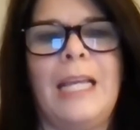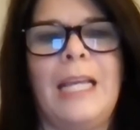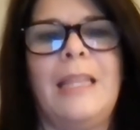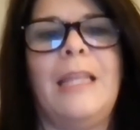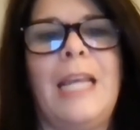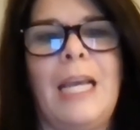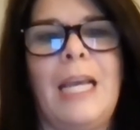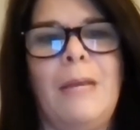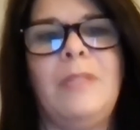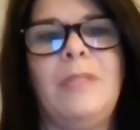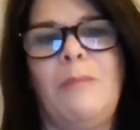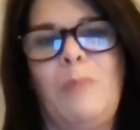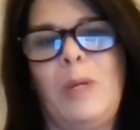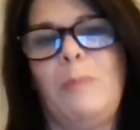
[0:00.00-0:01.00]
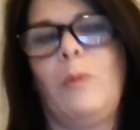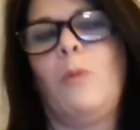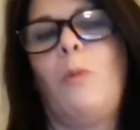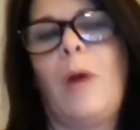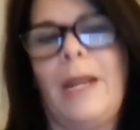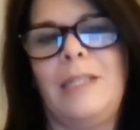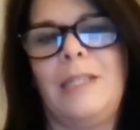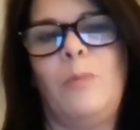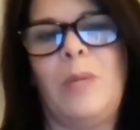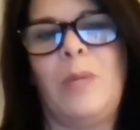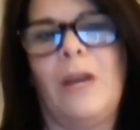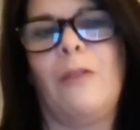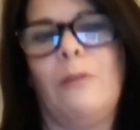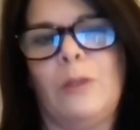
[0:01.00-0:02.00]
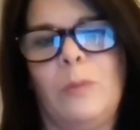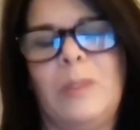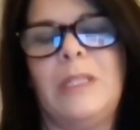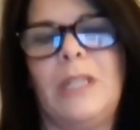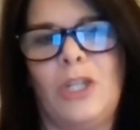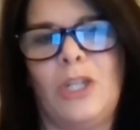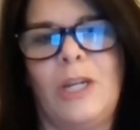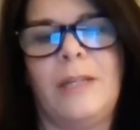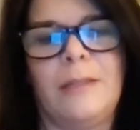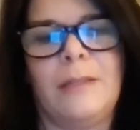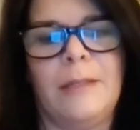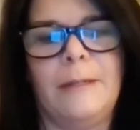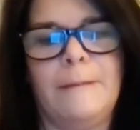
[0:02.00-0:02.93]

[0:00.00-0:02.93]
getting the names and people wanting to be on those positions.